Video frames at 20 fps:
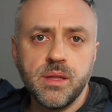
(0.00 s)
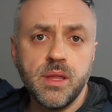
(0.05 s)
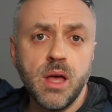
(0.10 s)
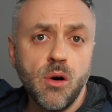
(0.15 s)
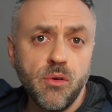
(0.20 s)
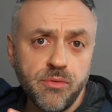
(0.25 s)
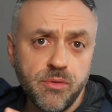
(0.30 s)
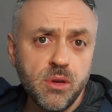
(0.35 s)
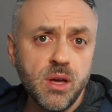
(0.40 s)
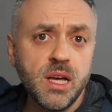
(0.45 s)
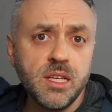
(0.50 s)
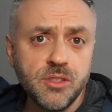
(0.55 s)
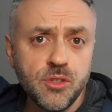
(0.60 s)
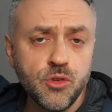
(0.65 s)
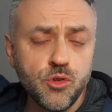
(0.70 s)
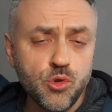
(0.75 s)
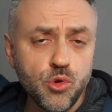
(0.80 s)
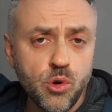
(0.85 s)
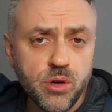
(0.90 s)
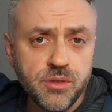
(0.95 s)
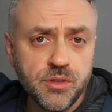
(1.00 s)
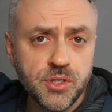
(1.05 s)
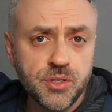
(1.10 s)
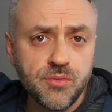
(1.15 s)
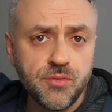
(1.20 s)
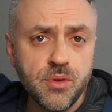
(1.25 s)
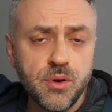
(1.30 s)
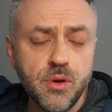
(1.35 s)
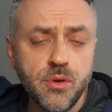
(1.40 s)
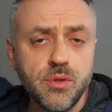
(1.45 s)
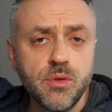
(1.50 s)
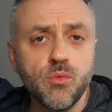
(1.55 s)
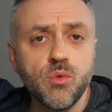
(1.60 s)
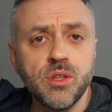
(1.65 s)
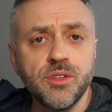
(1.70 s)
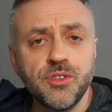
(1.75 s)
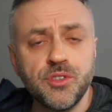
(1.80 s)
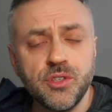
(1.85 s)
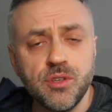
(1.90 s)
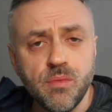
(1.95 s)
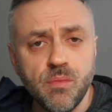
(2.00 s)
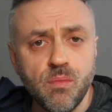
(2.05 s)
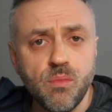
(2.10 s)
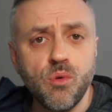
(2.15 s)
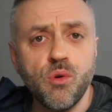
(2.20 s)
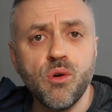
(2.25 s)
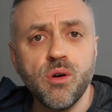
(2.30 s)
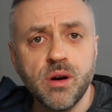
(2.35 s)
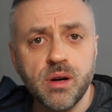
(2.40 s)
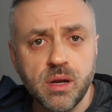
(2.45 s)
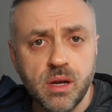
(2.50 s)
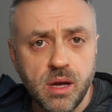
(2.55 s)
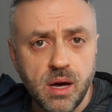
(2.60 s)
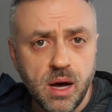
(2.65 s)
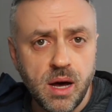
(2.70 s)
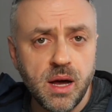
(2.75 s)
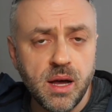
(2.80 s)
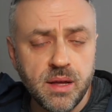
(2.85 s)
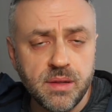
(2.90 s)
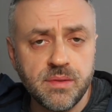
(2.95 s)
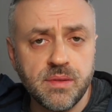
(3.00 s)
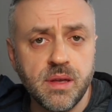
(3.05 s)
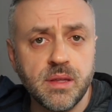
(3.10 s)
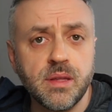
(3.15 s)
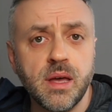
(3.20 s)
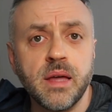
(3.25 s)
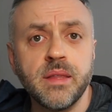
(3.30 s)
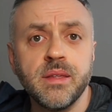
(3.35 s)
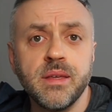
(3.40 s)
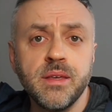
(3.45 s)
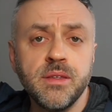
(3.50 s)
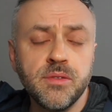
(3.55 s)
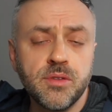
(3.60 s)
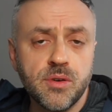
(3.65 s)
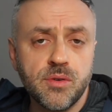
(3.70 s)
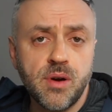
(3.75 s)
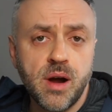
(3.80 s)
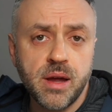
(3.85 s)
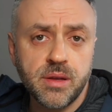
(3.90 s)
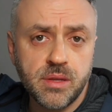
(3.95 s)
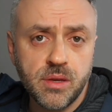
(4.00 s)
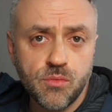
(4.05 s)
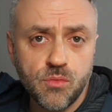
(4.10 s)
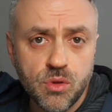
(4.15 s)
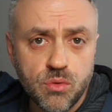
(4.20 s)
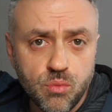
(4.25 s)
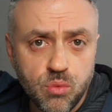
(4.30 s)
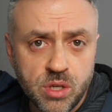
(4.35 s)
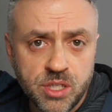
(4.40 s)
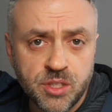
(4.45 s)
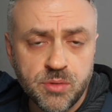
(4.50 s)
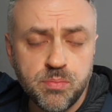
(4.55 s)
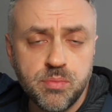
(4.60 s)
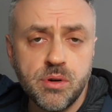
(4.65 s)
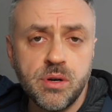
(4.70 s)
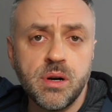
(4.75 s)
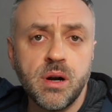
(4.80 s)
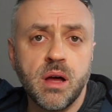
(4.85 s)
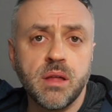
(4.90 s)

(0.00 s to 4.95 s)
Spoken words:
Now, if you guys enjoyed this video and you want to see more content on interacting with Whisper,